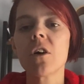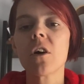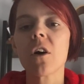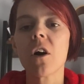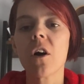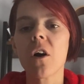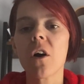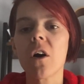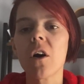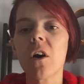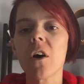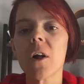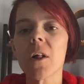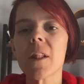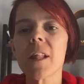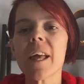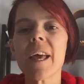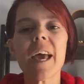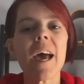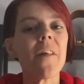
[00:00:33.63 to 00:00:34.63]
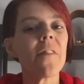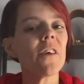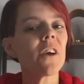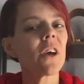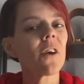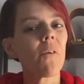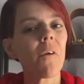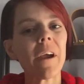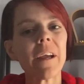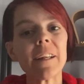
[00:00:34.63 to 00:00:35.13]
all and the
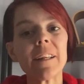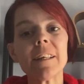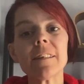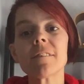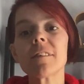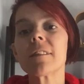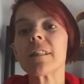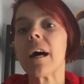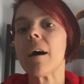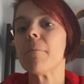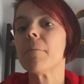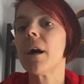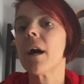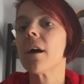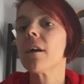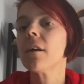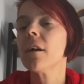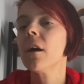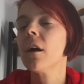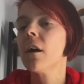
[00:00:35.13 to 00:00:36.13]
greatness that my